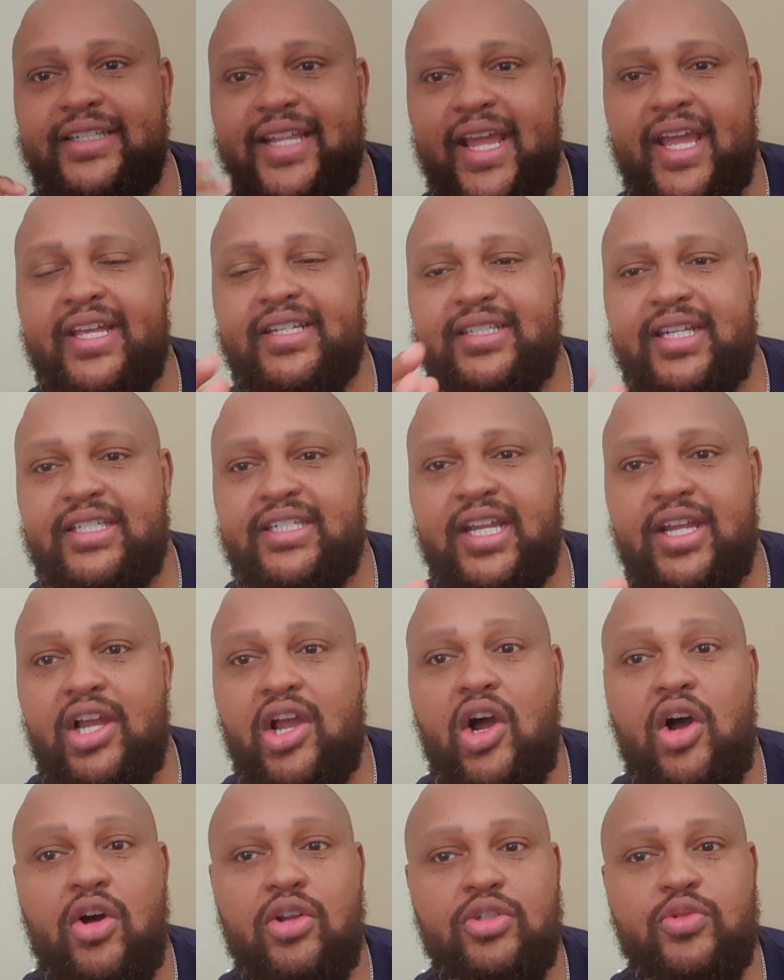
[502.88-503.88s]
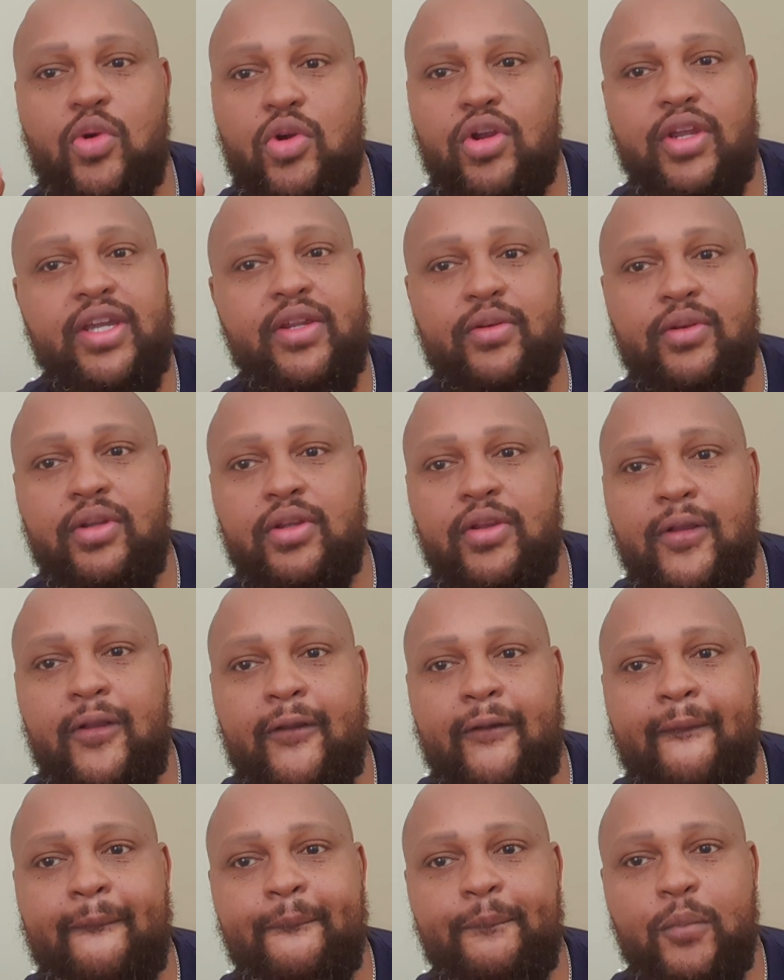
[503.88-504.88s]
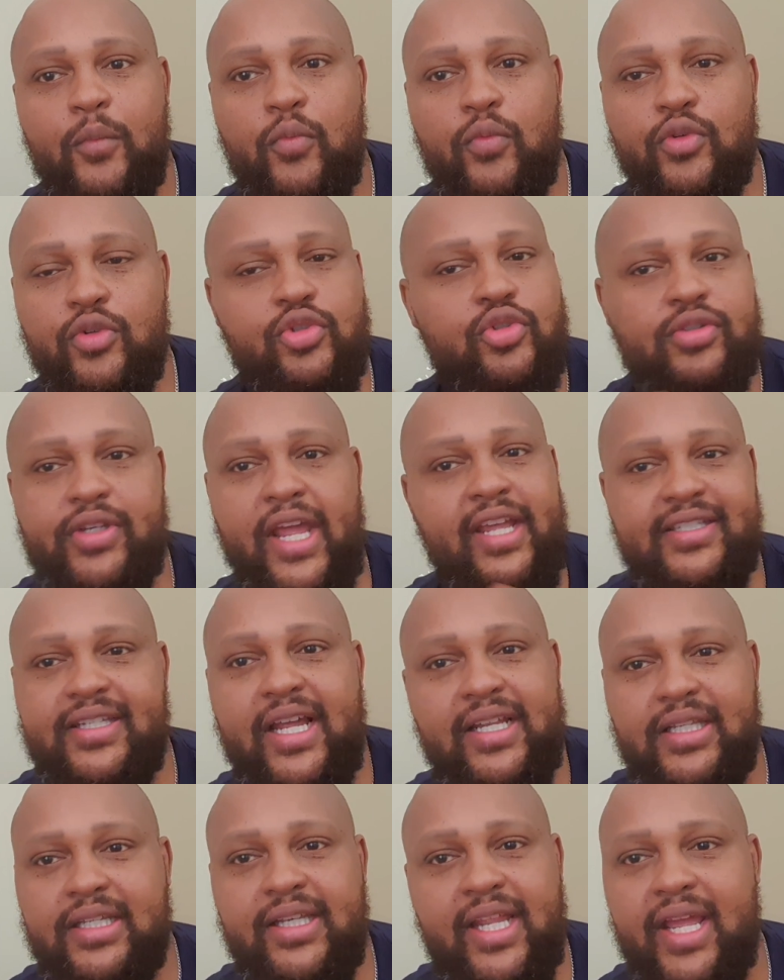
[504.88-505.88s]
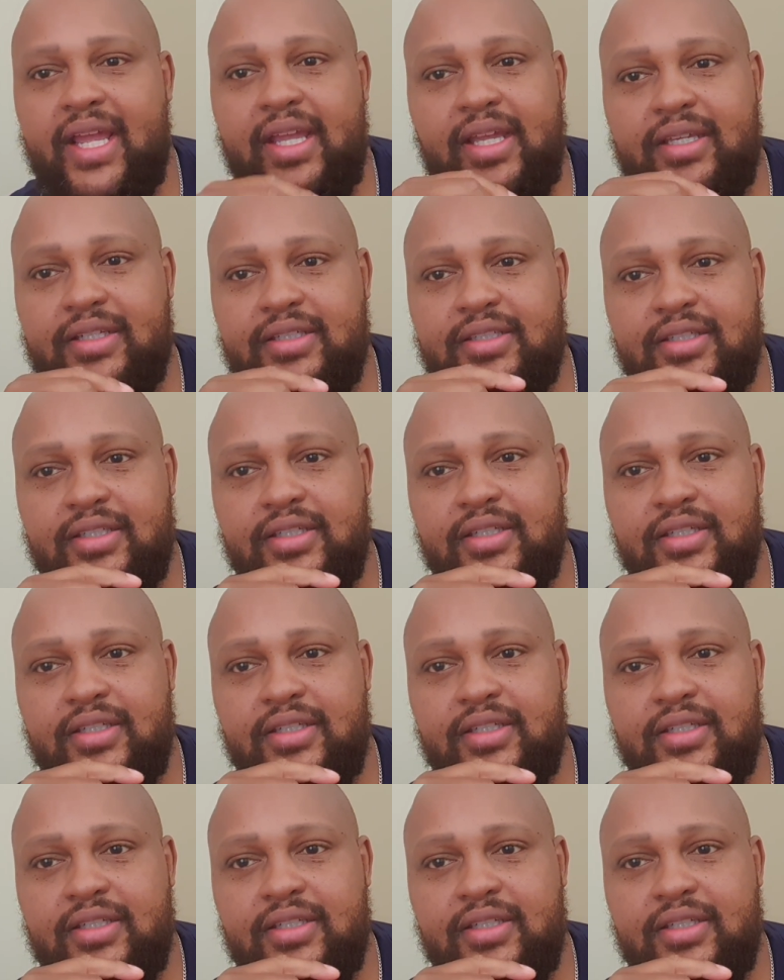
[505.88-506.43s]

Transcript: dance that they call twerking, that's not the dance.